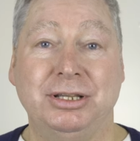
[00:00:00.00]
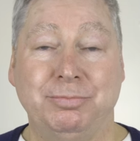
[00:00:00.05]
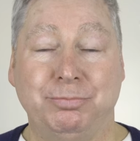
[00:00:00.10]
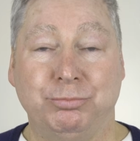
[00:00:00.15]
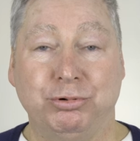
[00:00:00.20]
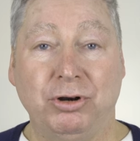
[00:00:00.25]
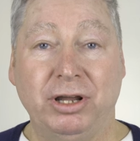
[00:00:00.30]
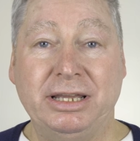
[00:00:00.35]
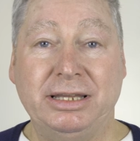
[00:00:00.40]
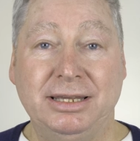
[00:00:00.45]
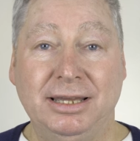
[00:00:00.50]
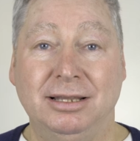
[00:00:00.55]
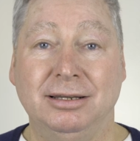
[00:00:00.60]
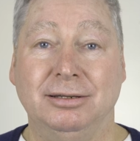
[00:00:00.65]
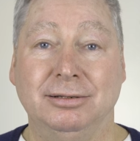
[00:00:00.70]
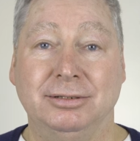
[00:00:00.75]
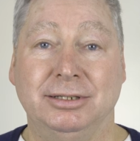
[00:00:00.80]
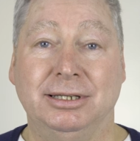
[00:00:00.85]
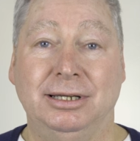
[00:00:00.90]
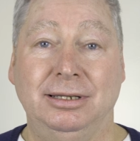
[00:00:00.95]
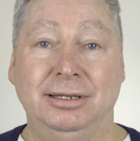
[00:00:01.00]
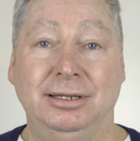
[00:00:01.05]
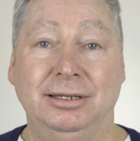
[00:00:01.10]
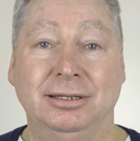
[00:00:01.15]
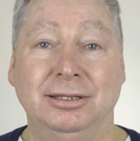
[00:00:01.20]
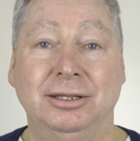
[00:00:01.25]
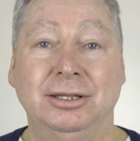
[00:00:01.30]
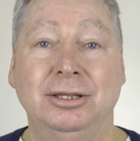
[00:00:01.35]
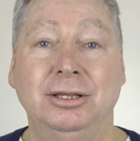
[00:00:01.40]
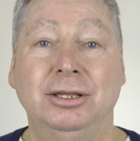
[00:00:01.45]
a bright yellow colour
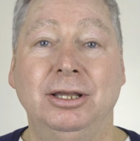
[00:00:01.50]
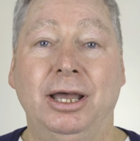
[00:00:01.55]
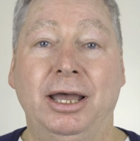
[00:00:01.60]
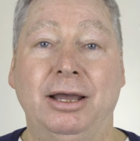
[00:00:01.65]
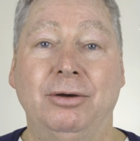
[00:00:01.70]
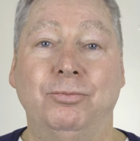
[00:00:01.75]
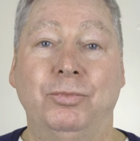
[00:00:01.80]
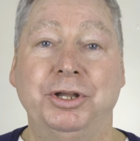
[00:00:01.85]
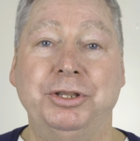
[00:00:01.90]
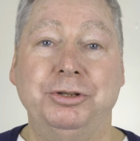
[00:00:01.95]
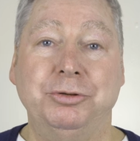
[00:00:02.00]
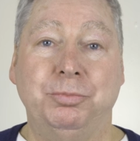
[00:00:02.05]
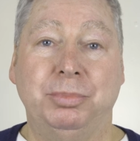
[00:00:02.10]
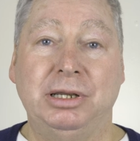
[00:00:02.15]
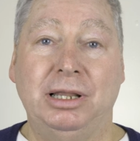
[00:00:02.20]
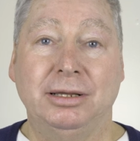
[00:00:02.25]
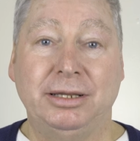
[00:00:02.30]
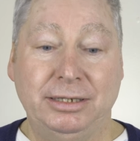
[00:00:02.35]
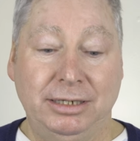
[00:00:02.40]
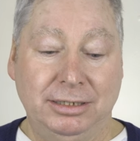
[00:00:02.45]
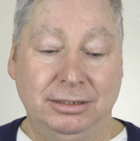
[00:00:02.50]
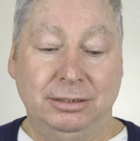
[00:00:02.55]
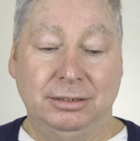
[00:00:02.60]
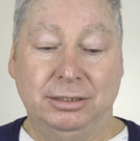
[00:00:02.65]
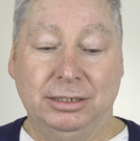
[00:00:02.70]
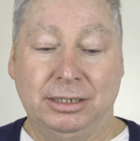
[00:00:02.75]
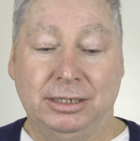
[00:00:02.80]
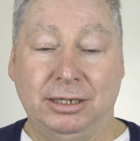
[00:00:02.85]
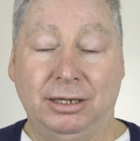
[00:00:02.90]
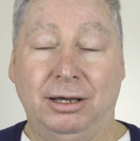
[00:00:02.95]
and when you plug it in
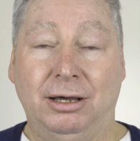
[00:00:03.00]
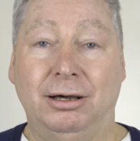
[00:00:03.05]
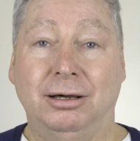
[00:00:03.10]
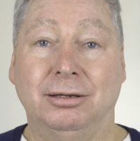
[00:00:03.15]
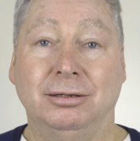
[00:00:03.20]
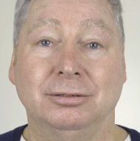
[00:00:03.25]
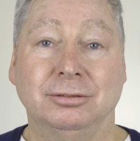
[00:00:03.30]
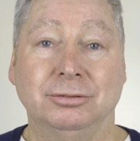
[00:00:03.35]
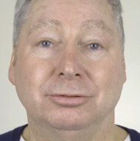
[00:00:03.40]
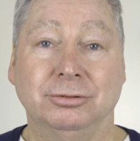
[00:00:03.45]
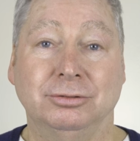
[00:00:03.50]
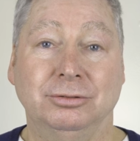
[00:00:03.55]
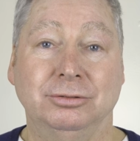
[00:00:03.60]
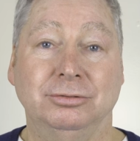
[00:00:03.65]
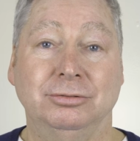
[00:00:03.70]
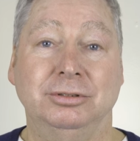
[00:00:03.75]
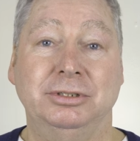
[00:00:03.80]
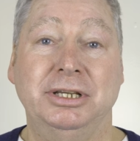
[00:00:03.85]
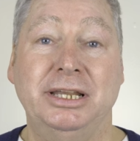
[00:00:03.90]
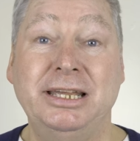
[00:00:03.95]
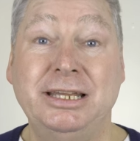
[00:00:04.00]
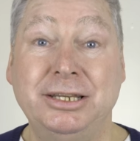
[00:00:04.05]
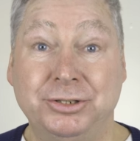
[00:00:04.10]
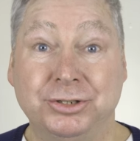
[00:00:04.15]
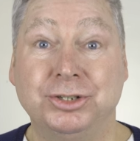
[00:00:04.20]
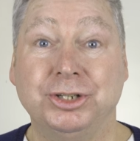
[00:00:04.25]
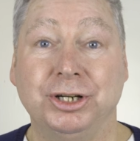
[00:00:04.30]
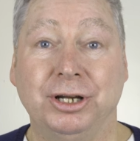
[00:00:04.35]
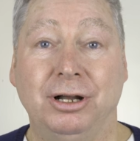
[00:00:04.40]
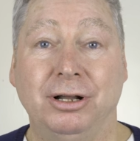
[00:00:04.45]
and the car
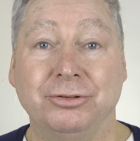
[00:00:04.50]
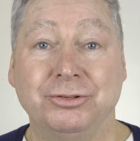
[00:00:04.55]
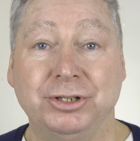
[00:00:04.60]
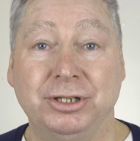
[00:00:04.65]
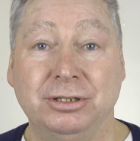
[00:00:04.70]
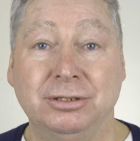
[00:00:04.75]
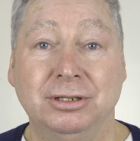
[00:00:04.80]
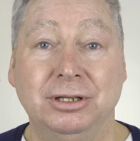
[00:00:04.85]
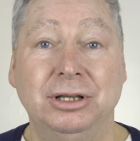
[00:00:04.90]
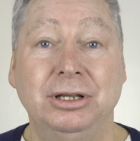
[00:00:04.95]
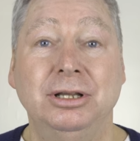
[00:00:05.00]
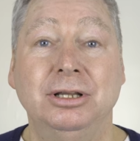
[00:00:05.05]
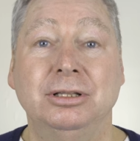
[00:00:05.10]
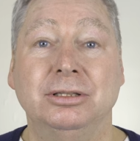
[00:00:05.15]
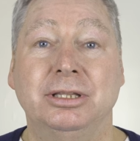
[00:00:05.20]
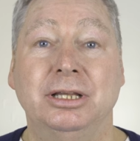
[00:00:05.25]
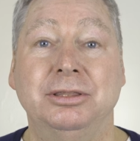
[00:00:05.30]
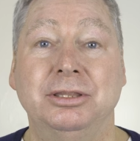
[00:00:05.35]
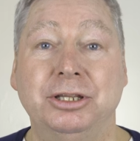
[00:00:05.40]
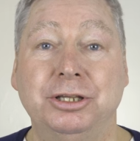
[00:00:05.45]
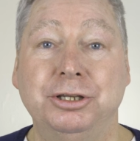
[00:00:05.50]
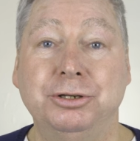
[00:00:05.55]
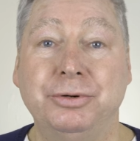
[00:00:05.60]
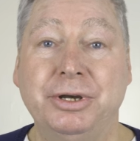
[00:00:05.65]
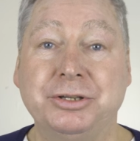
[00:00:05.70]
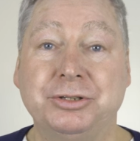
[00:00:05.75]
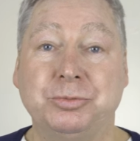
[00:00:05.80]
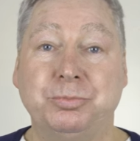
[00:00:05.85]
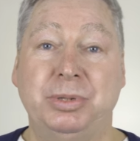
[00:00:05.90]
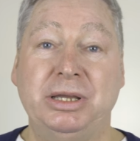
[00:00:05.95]
needs charging then the
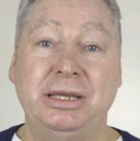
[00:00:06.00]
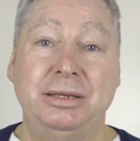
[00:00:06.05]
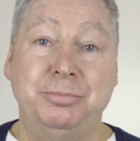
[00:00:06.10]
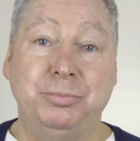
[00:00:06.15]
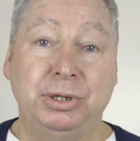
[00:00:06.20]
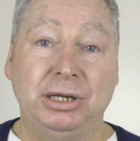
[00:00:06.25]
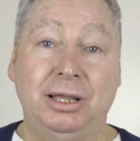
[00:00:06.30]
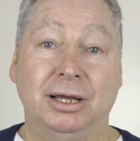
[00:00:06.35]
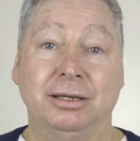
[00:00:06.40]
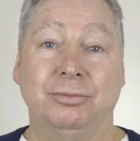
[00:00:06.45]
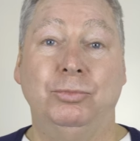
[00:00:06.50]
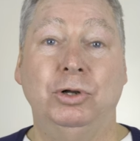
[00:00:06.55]
USB plug